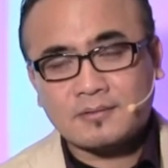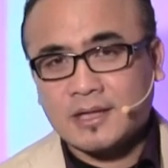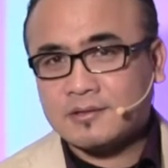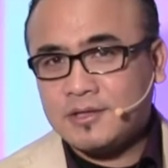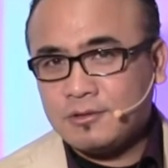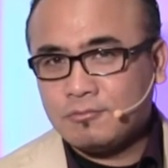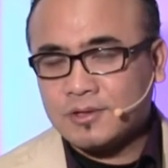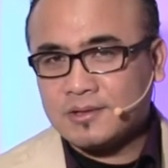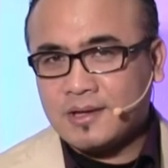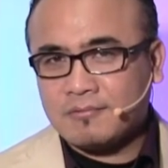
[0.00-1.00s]
That key
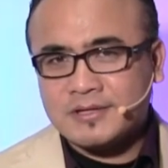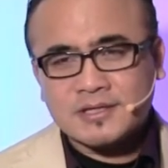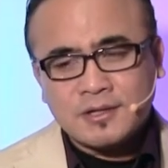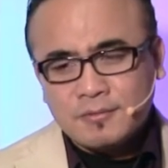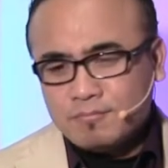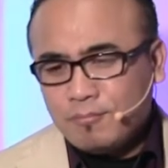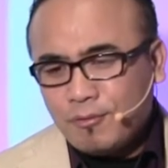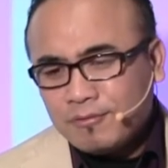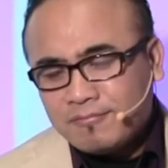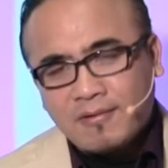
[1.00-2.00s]
word there is
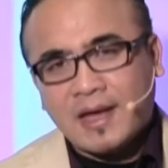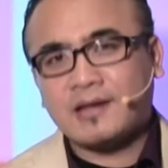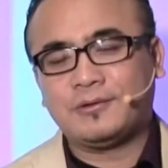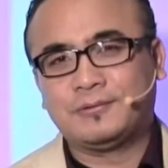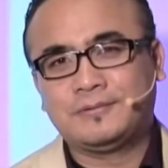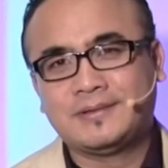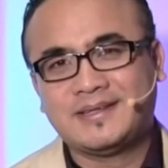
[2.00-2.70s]
more value.